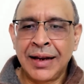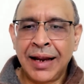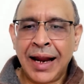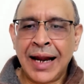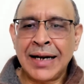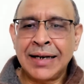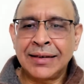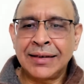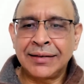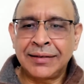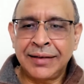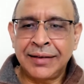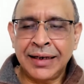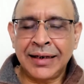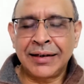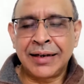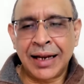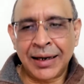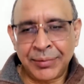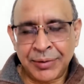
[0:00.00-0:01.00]
and
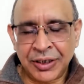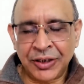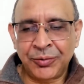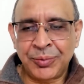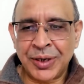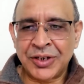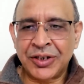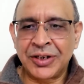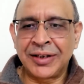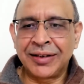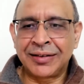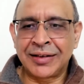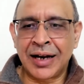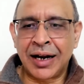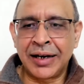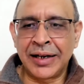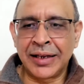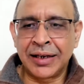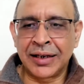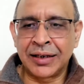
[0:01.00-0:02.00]
sick diabetes, patient is
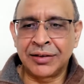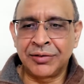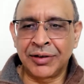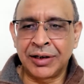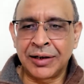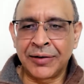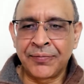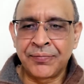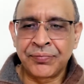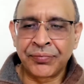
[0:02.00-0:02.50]
cardiac as well.